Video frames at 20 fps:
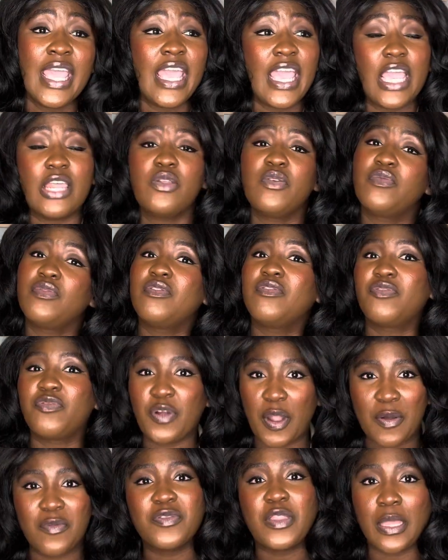And if you
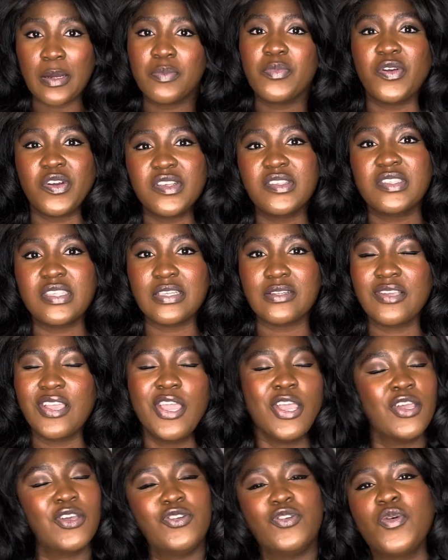found that person,
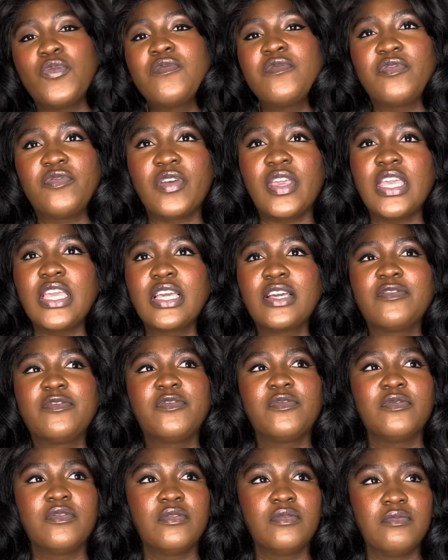don't think
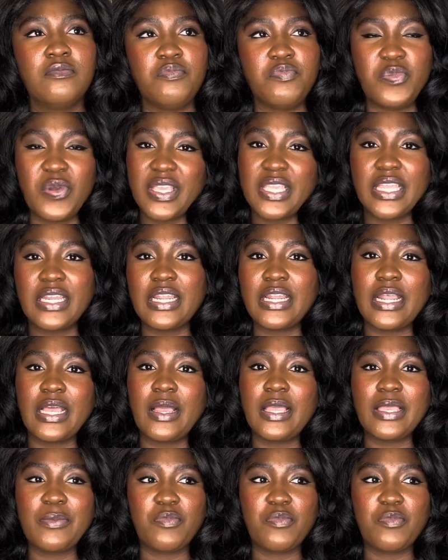breaking up